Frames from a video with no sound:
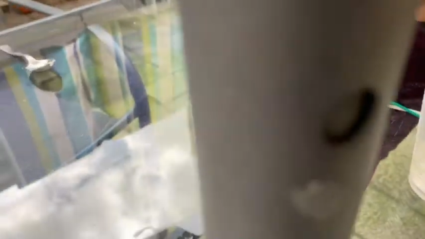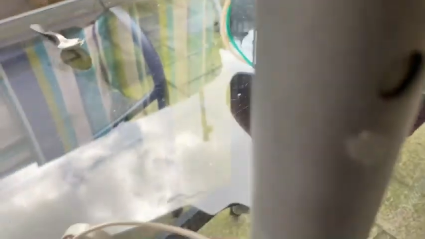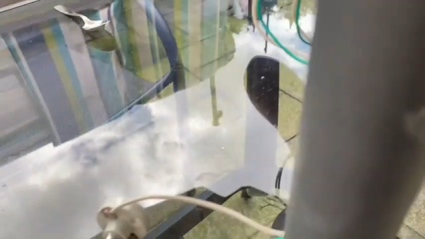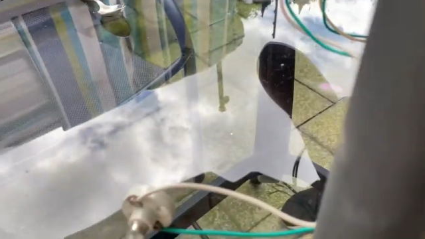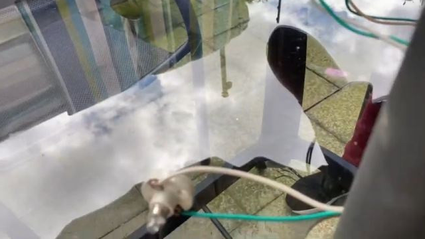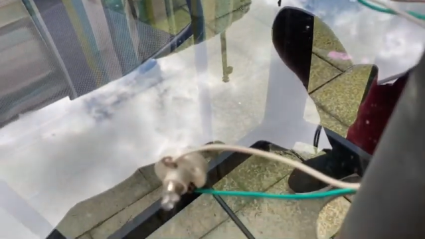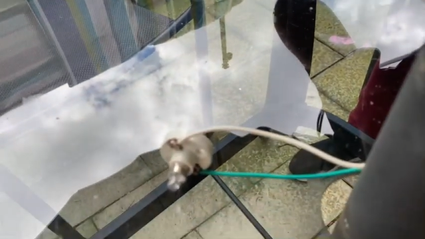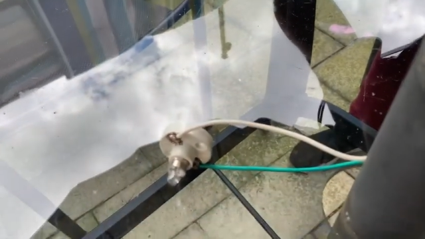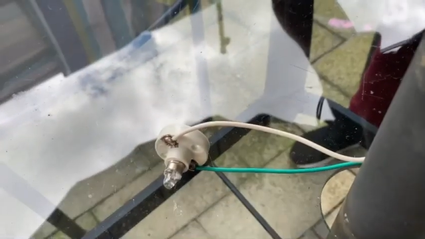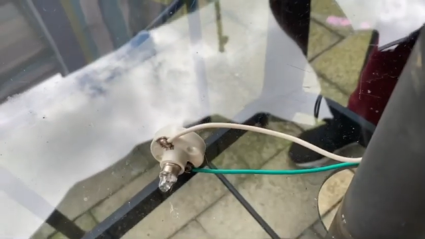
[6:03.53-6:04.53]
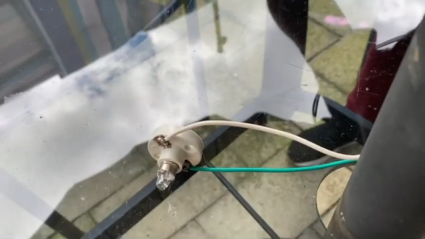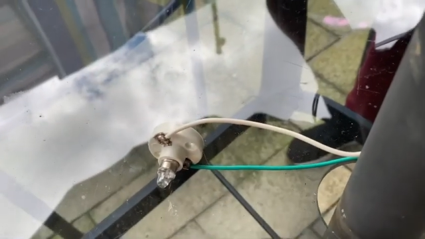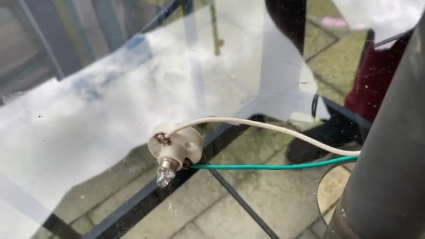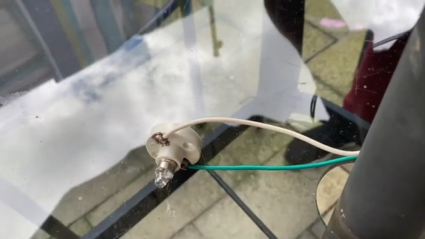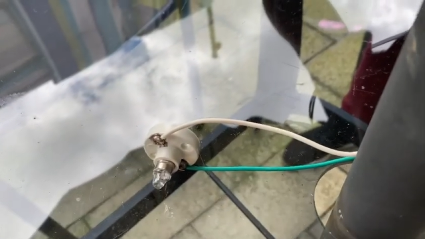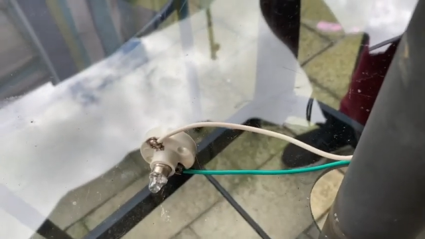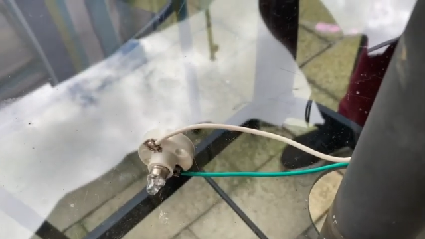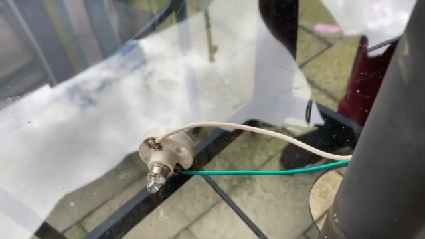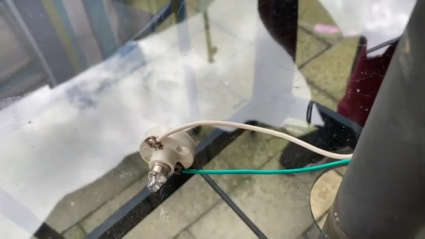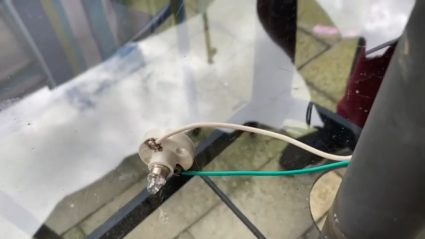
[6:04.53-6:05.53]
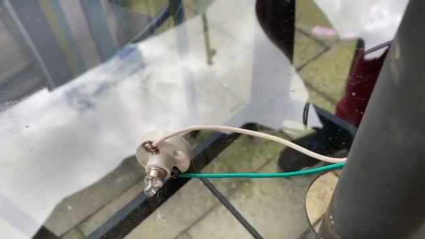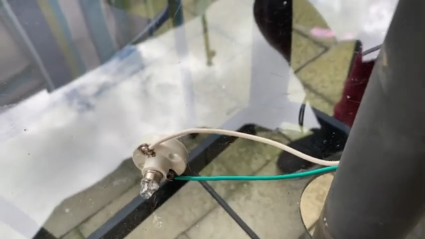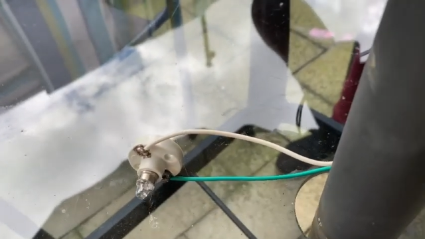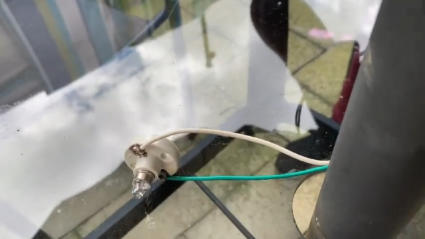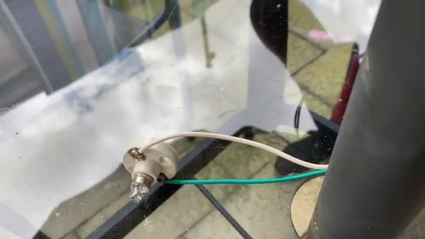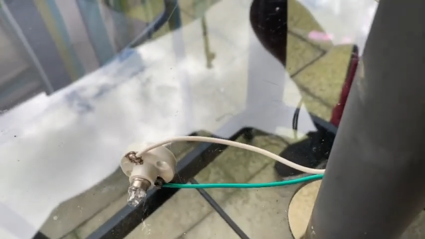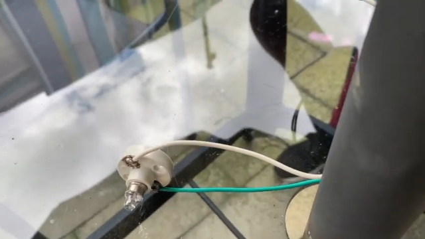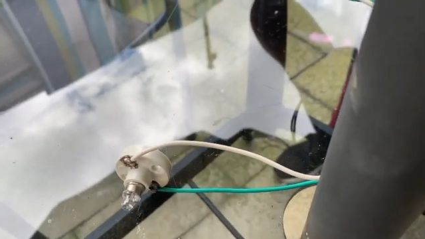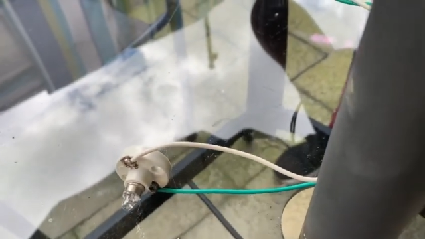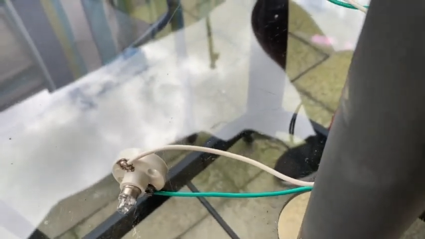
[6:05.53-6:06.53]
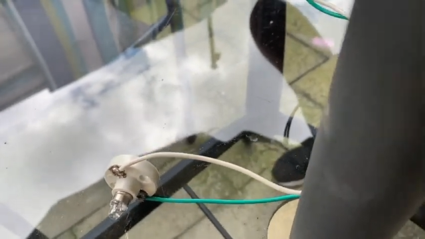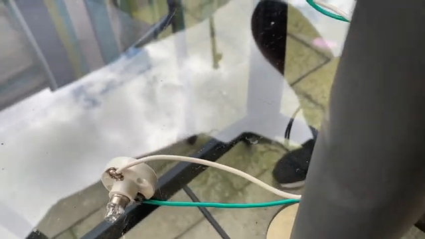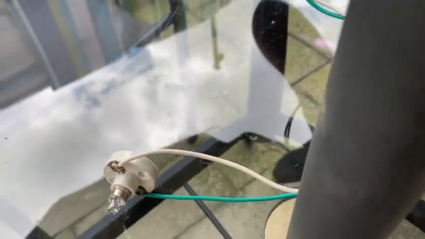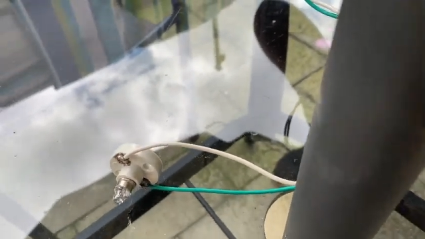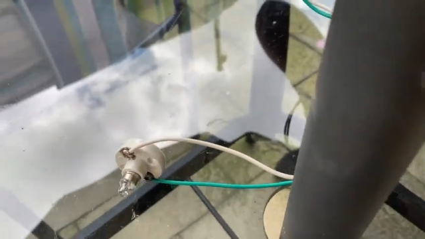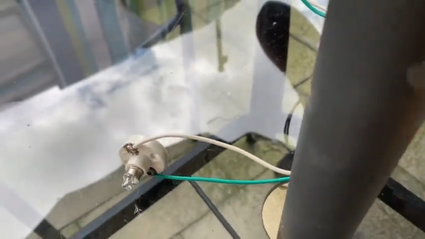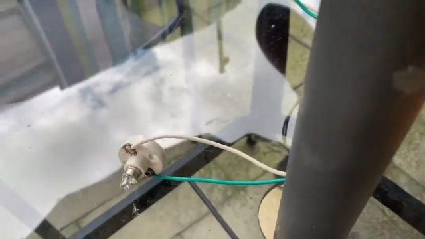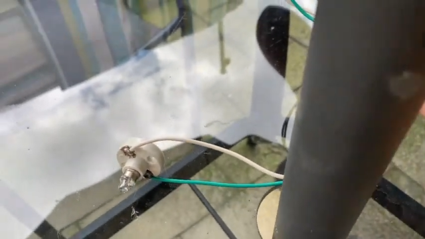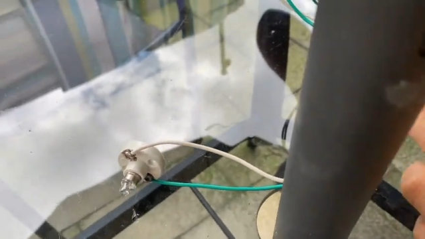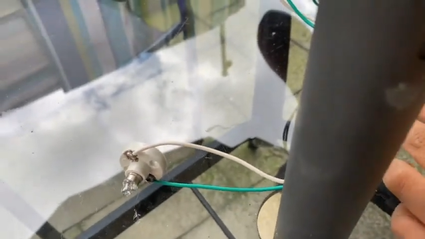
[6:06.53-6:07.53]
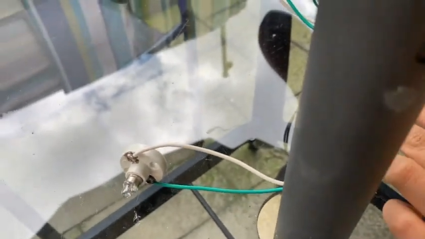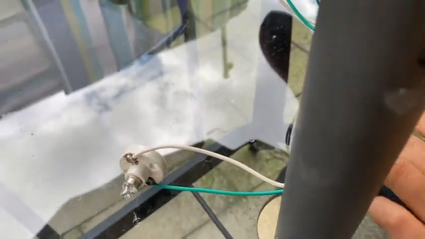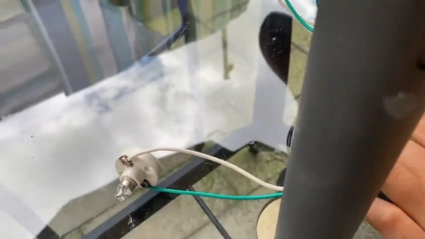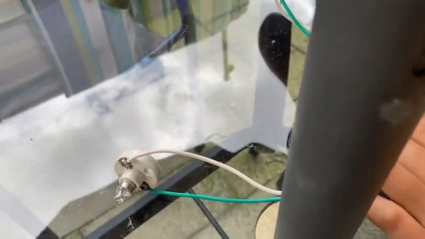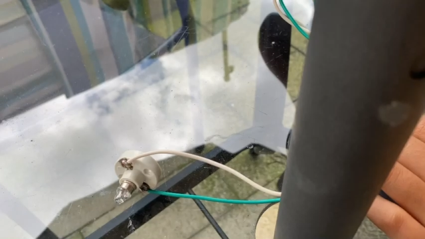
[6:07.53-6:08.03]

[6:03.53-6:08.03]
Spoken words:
(no speaker visible)